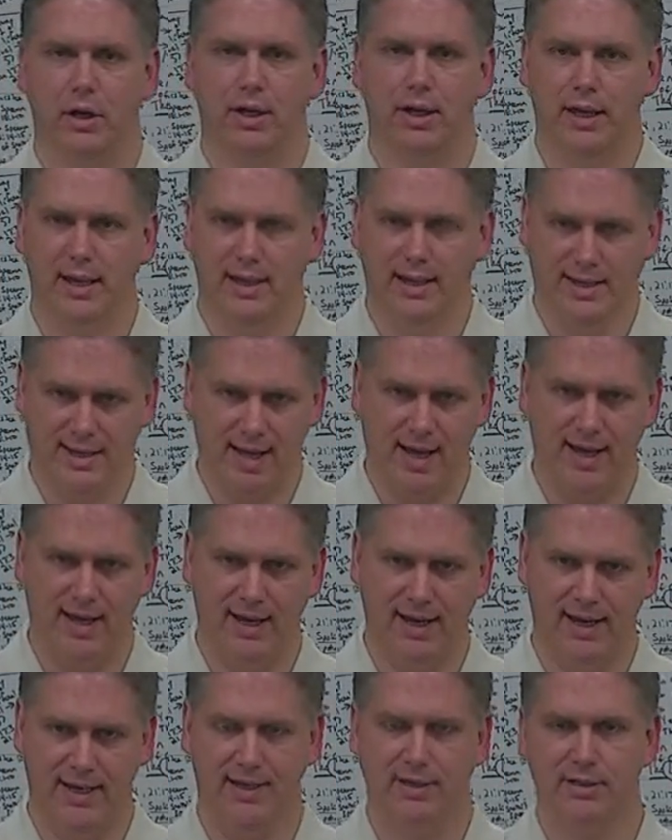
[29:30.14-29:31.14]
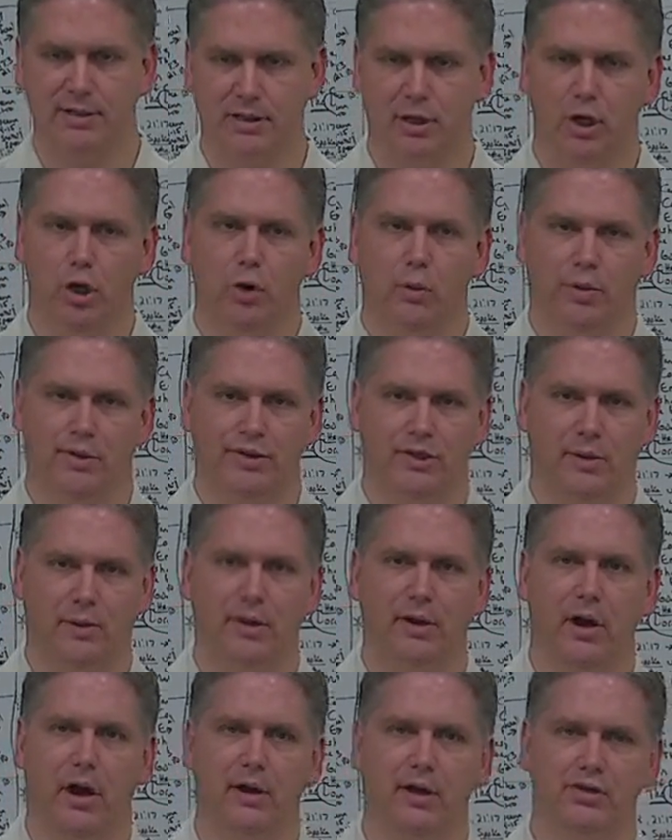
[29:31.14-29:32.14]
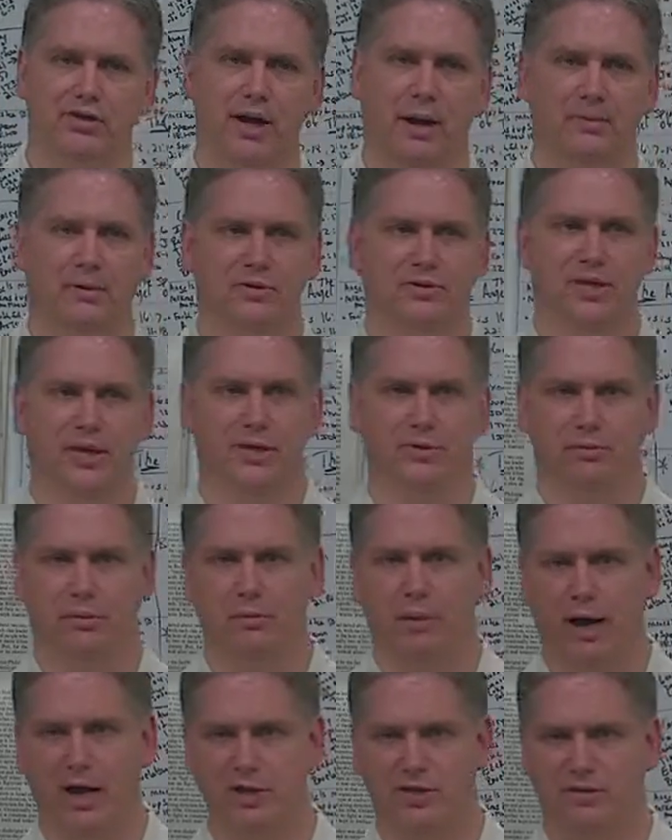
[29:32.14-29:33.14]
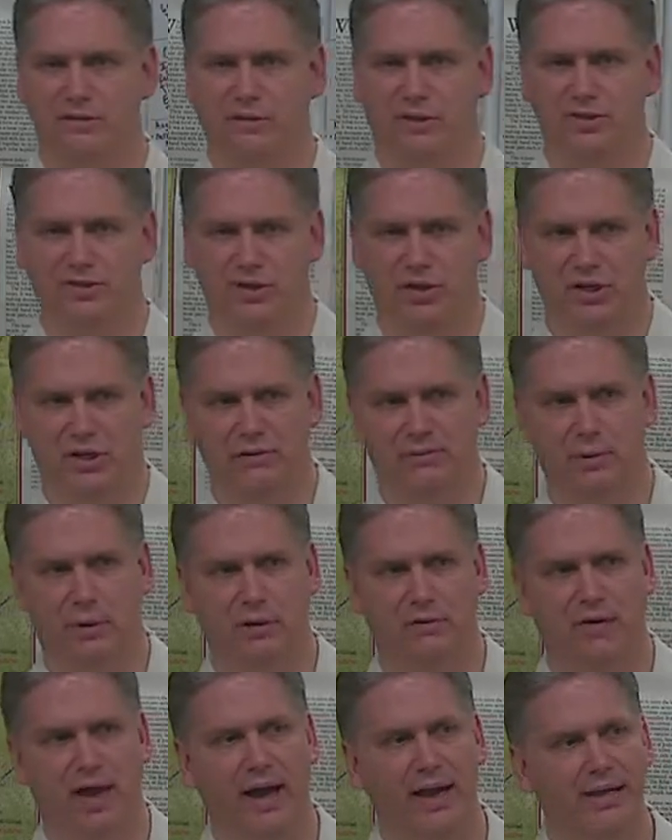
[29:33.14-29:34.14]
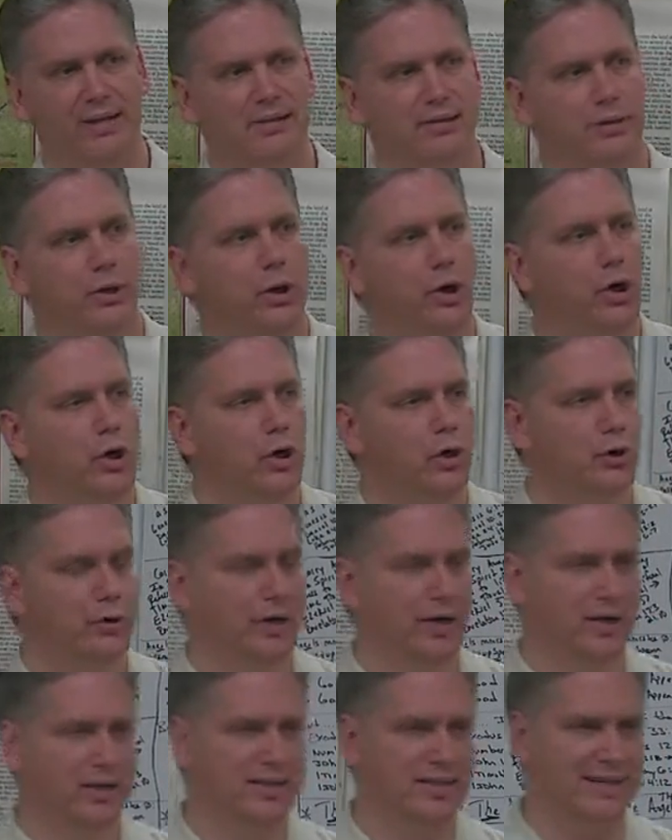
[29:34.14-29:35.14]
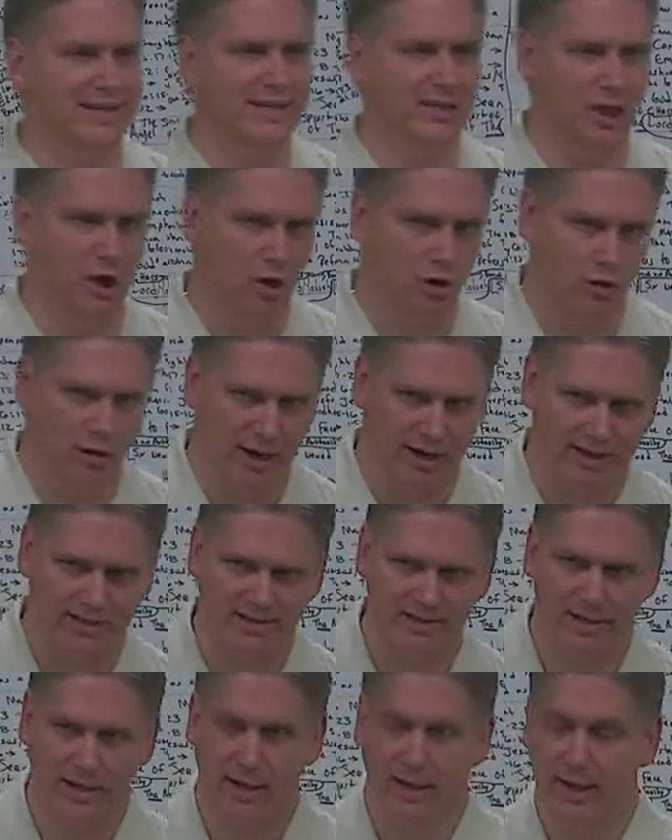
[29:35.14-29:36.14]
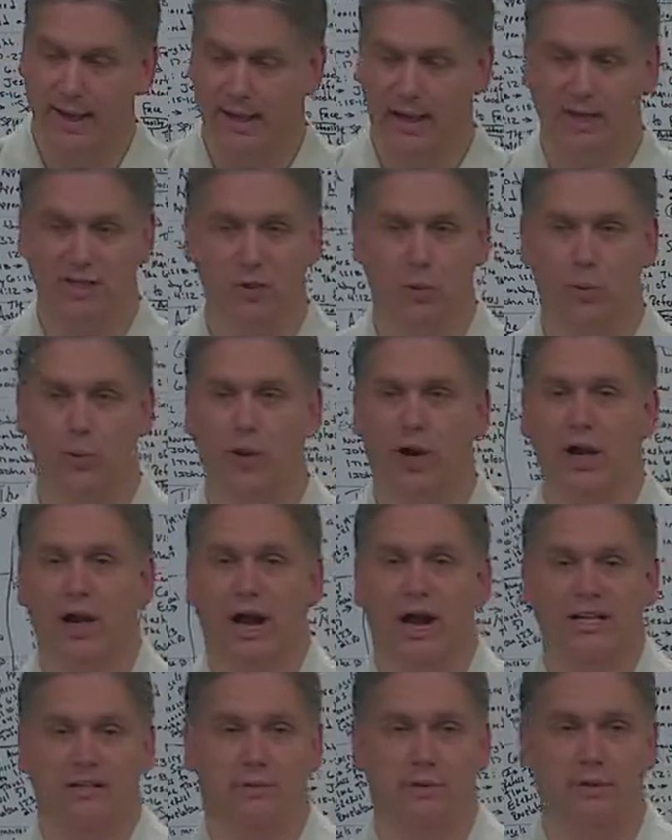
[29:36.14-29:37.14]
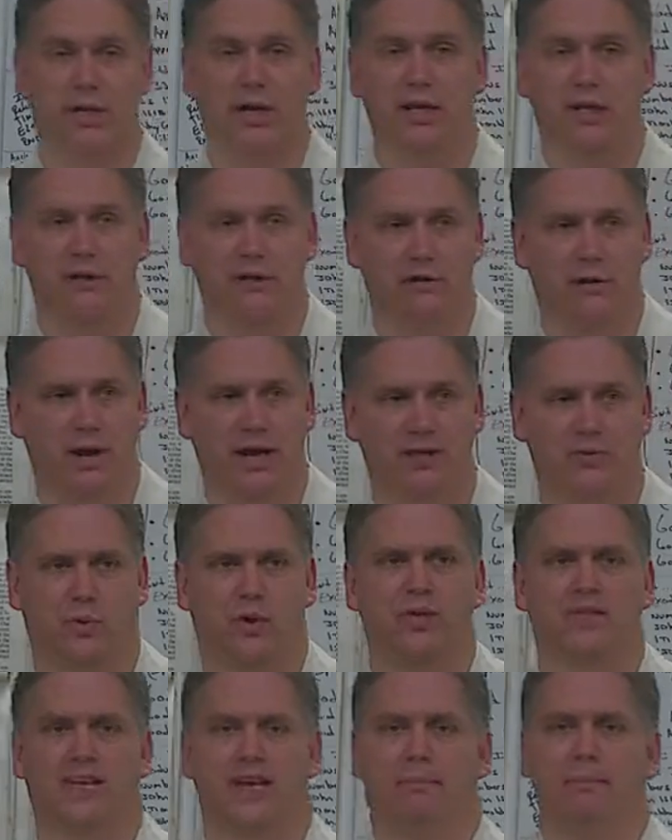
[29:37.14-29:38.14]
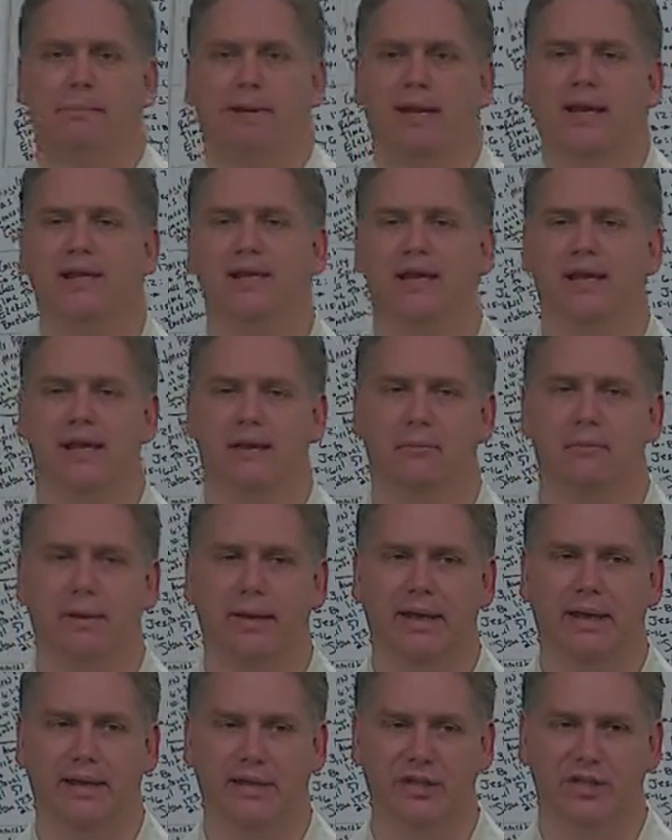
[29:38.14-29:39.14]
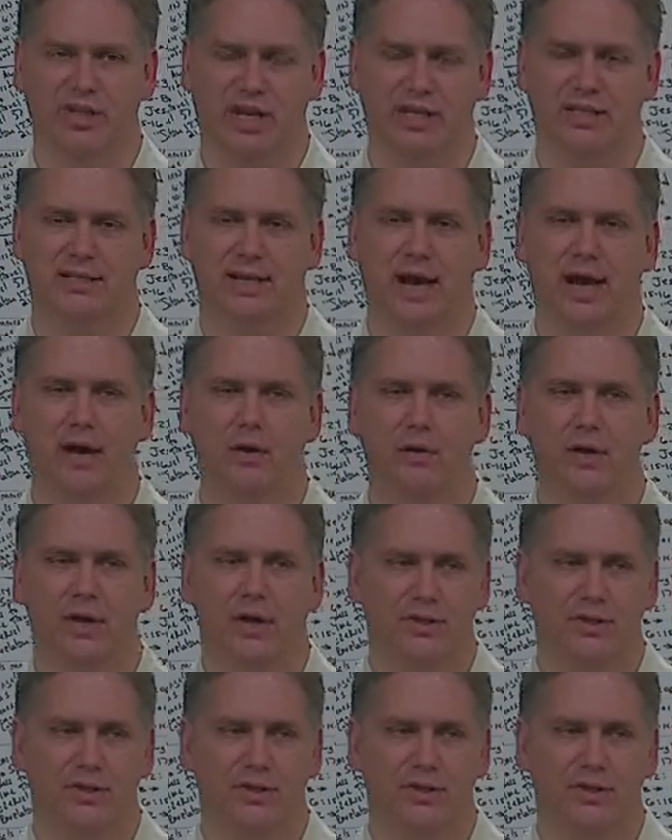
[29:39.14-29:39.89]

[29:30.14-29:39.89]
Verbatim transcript: Yeah, he is. What's going on in chapter 10 to remind you of our study of the book of Acts. Cornelius is in Christ, he doesn't realize being in Christ. What does that mean to him being a Gentile?